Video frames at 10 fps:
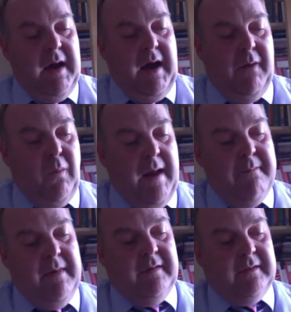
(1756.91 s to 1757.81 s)
And when
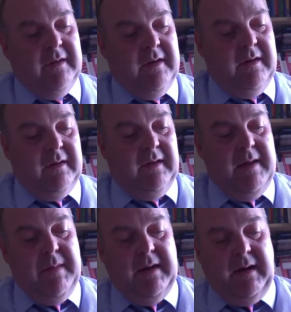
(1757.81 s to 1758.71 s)
Mr.
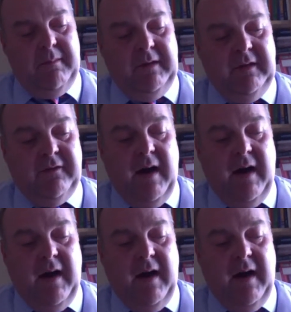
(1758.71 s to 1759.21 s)
Leeman and Mrs.